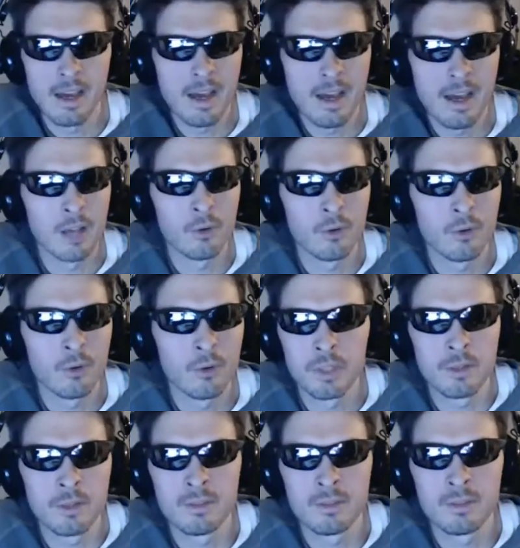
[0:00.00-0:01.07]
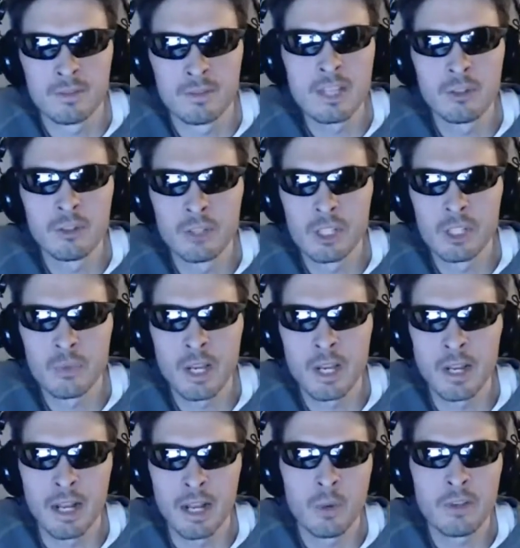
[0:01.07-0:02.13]
I don't know what the deal is with it.
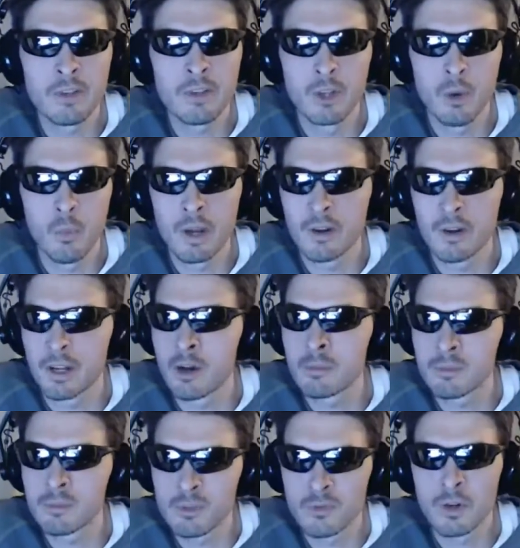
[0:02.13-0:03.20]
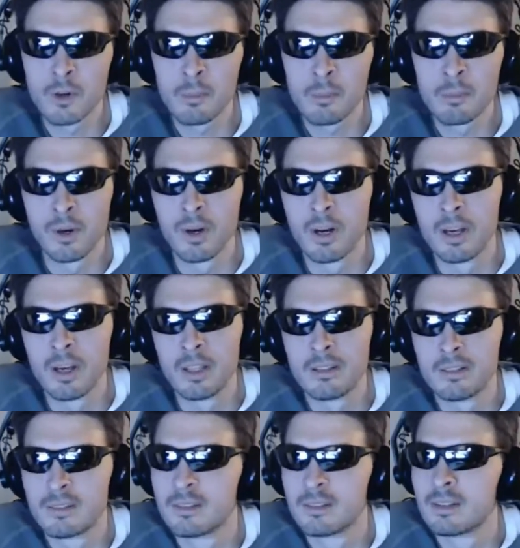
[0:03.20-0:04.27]
I don't even know where it comes from, but
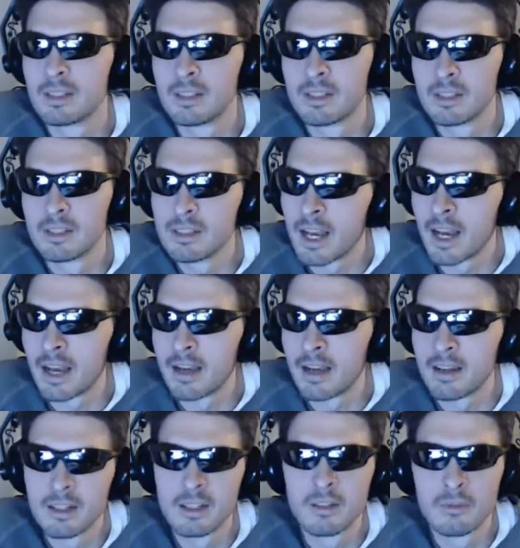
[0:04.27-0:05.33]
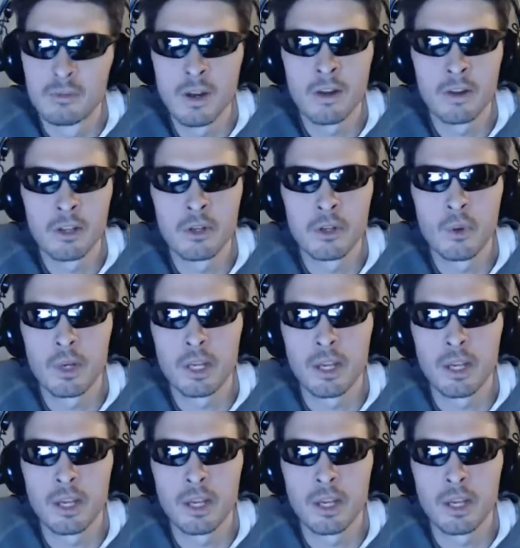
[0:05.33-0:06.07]
yeah, very annoying.